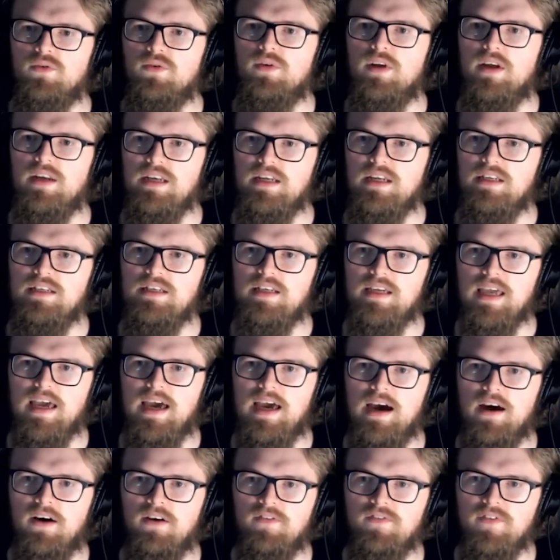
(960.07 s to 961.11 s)
all I needed to get
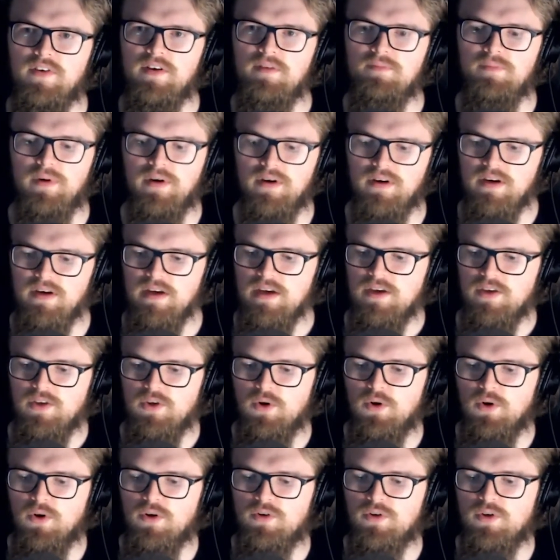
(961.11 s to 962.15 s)
out of it, but
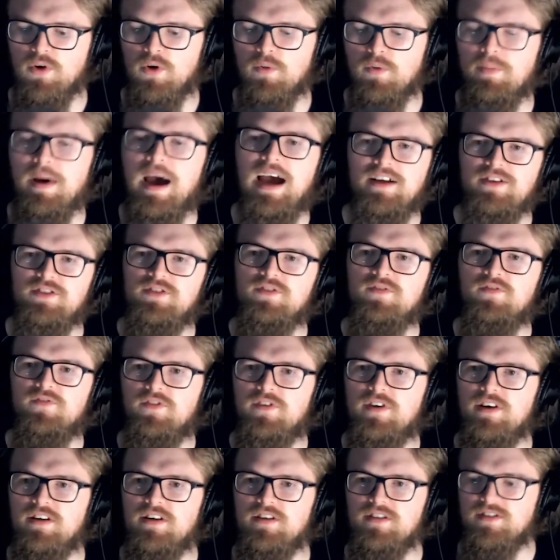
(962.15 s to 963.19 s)
your passion for
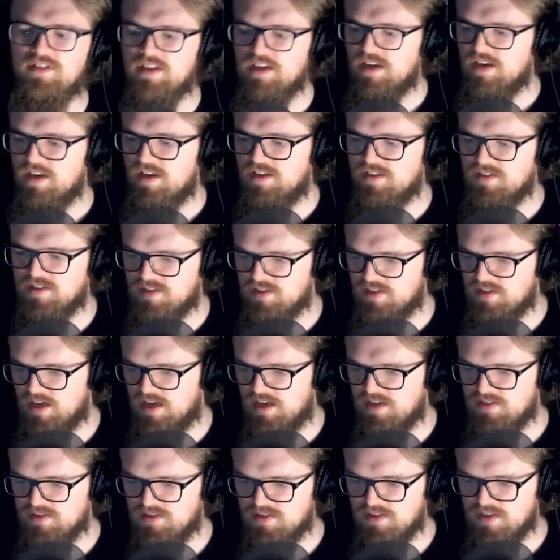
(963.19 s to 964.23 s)
it has
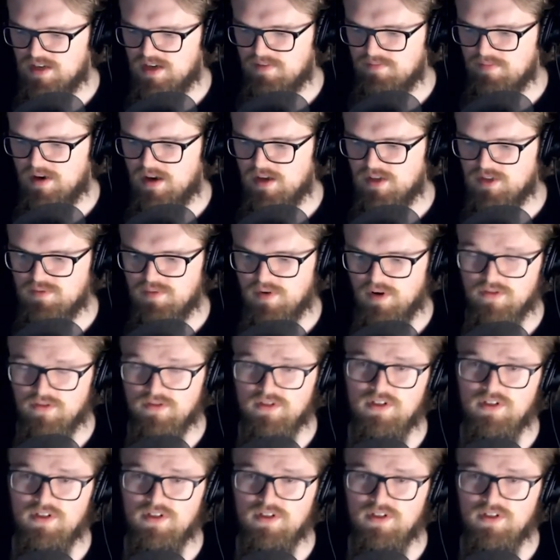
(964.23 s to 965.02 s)
urged me on.